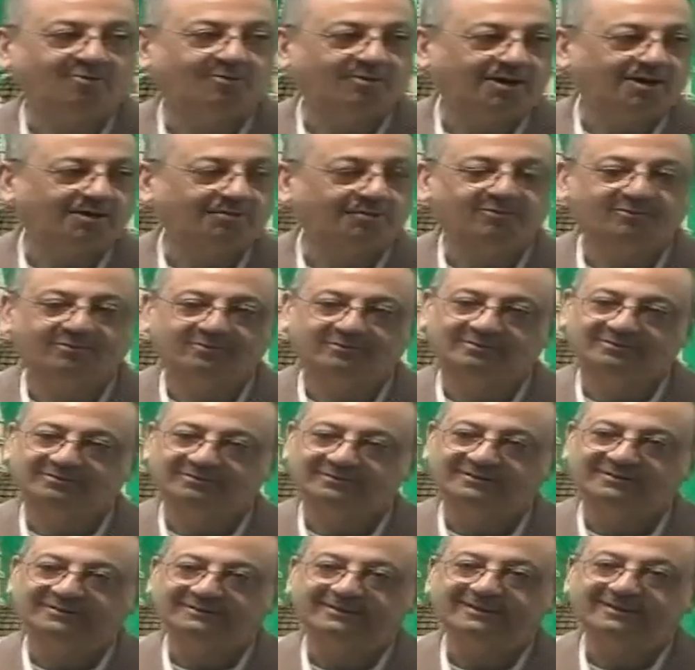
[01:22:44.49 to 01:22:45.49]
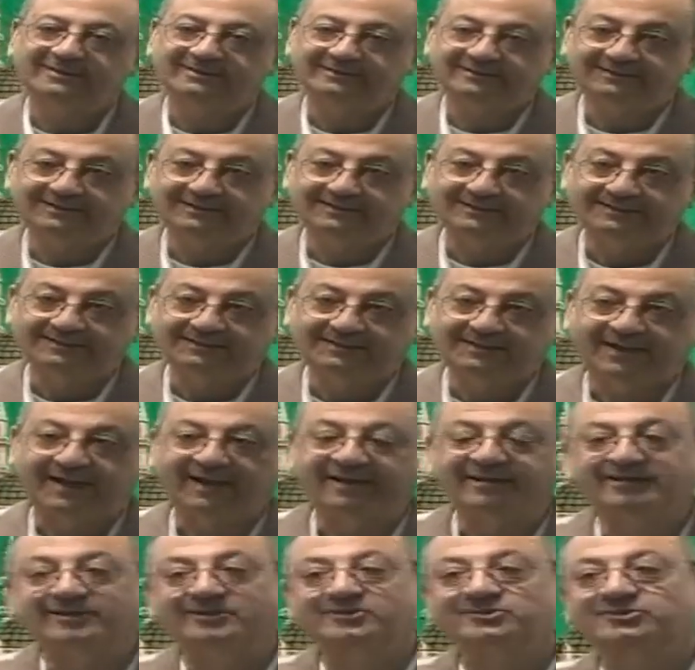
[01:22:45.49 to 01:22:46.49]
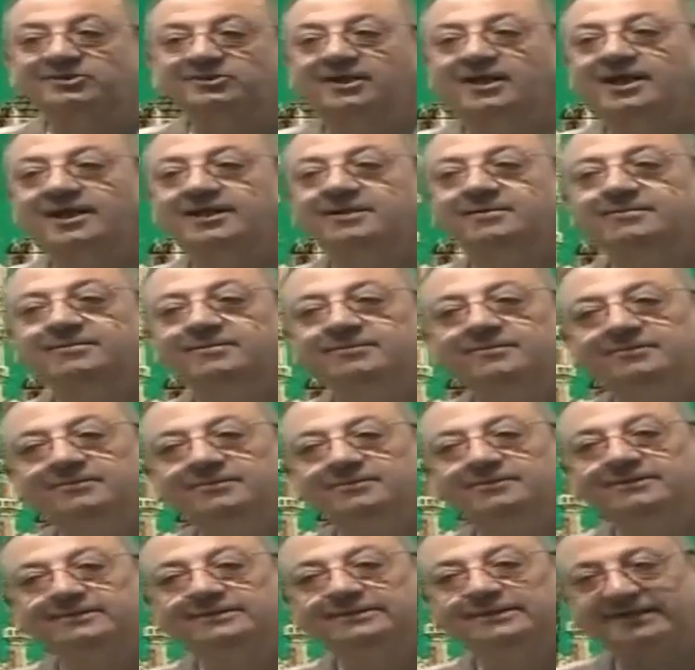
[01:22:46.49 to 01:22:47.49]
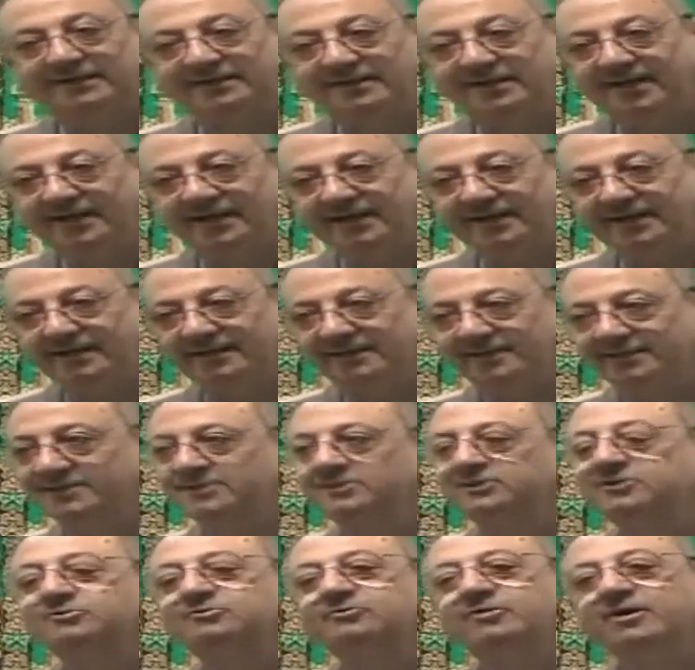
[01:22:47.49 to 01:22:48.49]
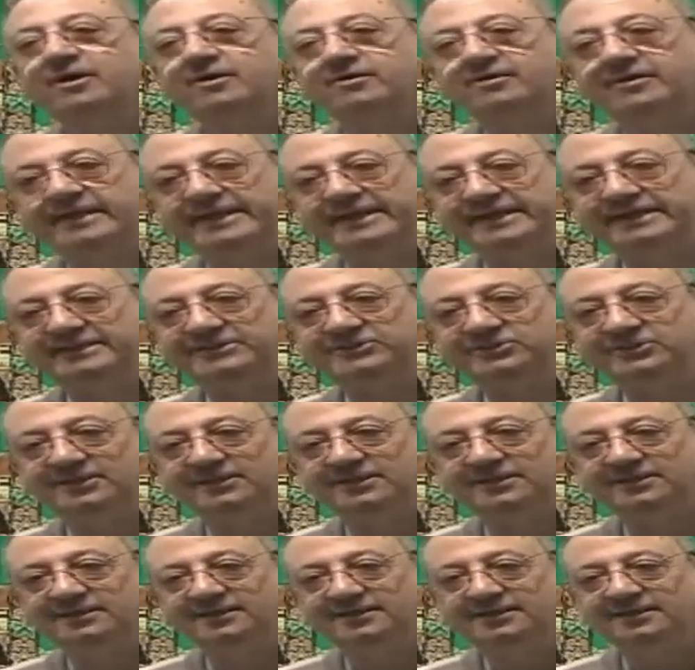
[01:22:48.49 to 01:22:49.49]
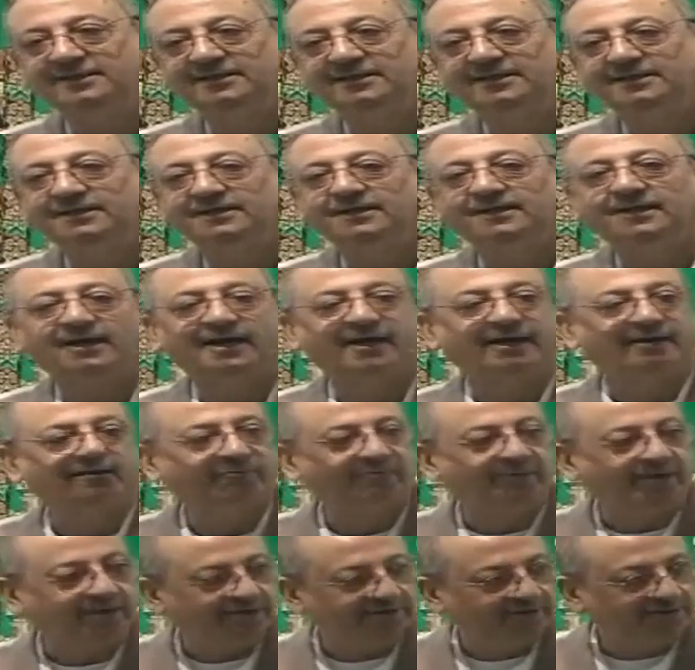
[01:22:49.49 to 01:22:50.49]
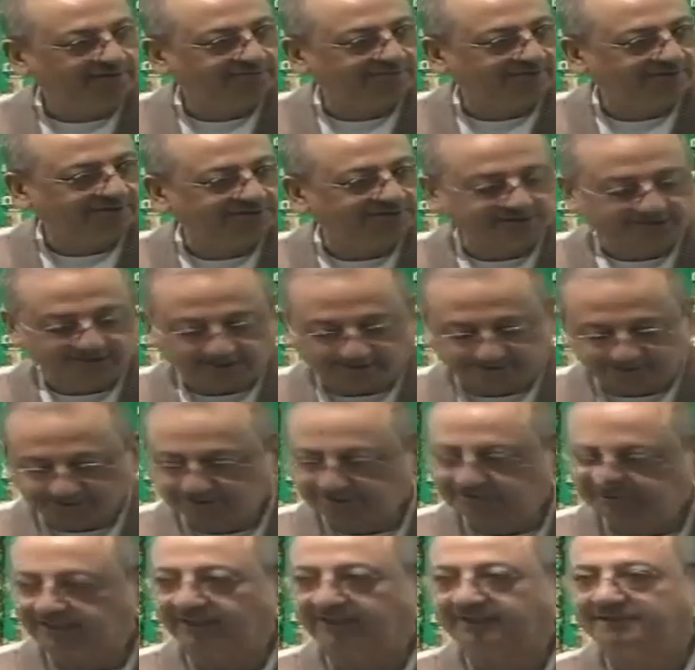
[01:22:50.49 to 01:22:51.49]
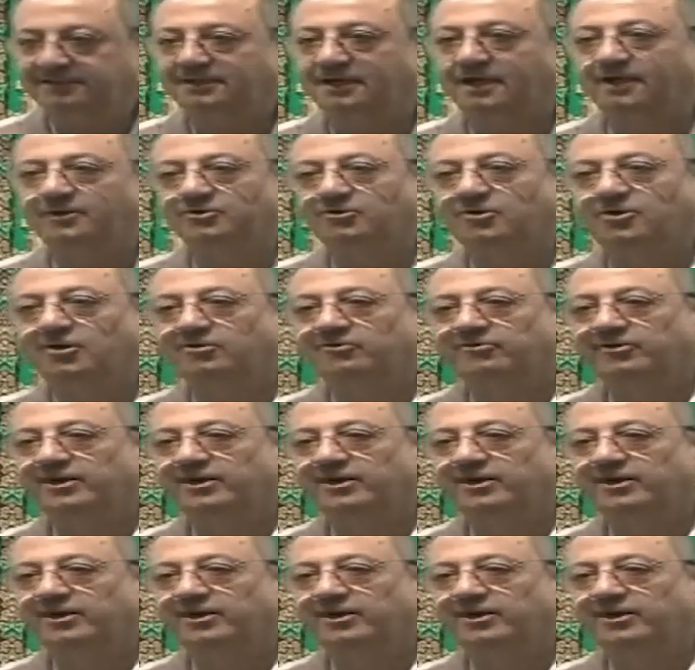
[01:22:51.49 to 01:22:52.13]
Ahu And describe the kind. This is very easy and very interesting exercise. Are you all